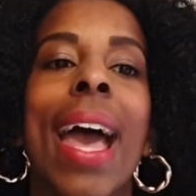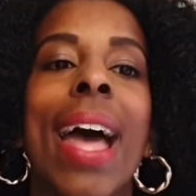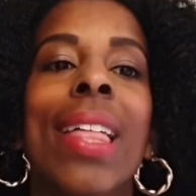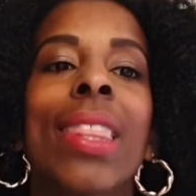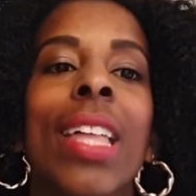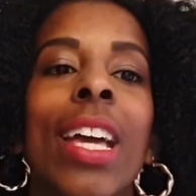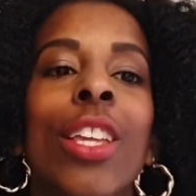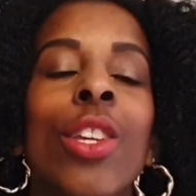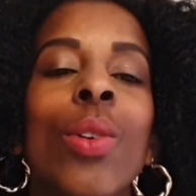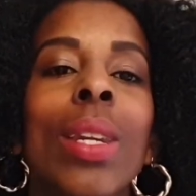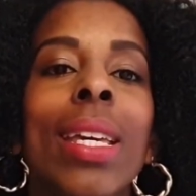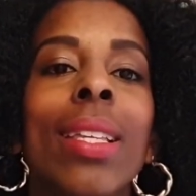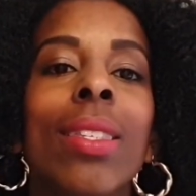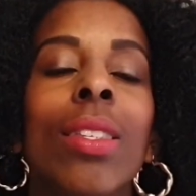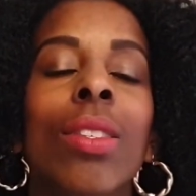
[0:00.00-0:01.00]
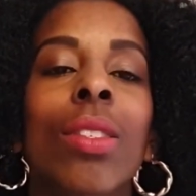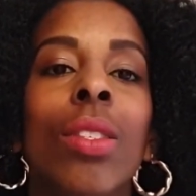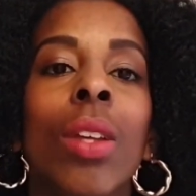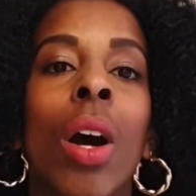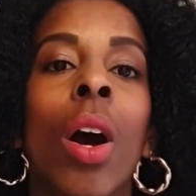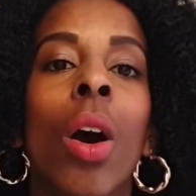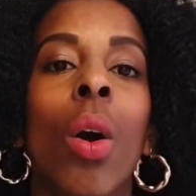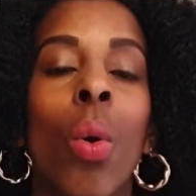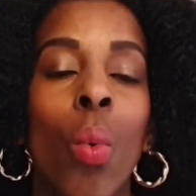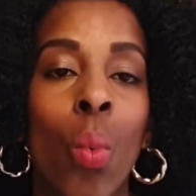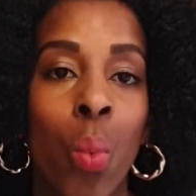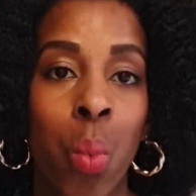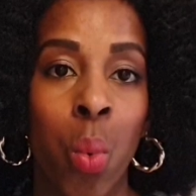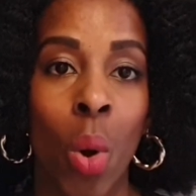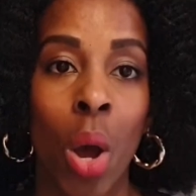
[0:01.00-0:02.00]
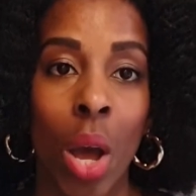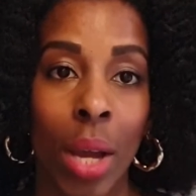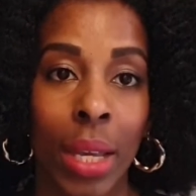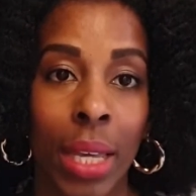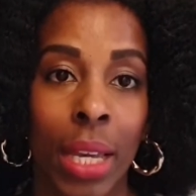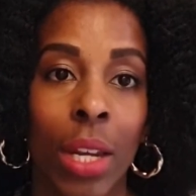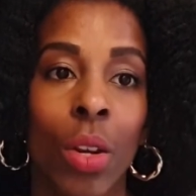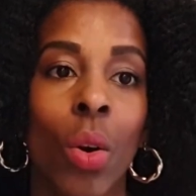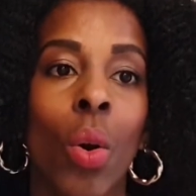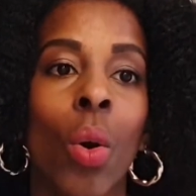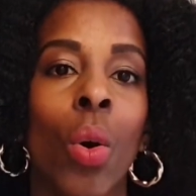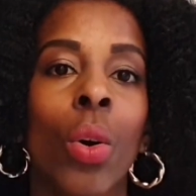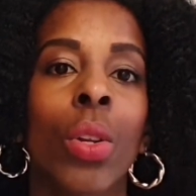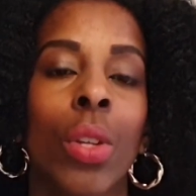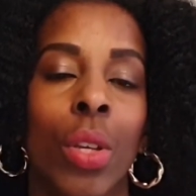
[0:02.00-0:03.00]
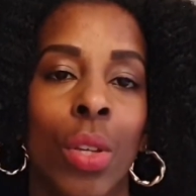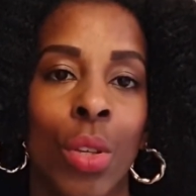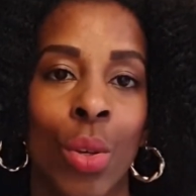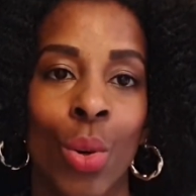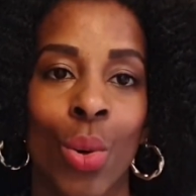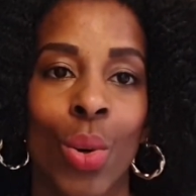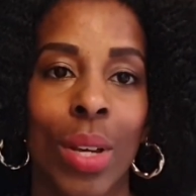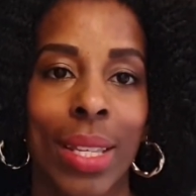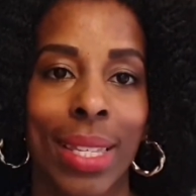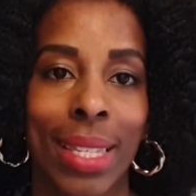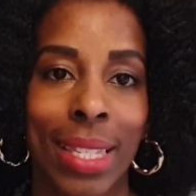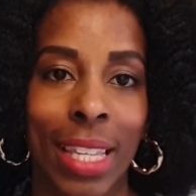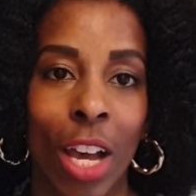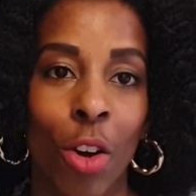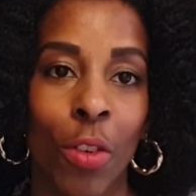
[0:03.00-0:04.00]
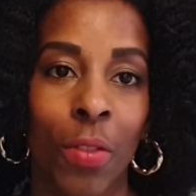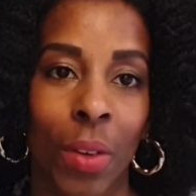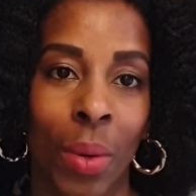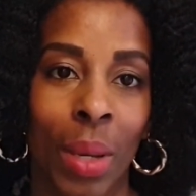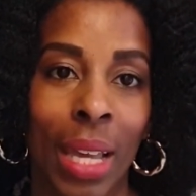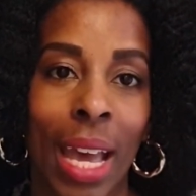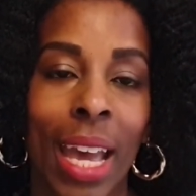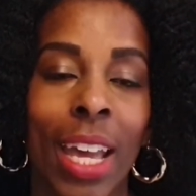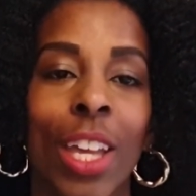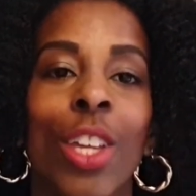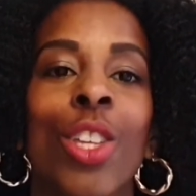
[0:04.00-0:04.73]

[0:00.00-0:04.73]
And then you need to start working on yourself, okay?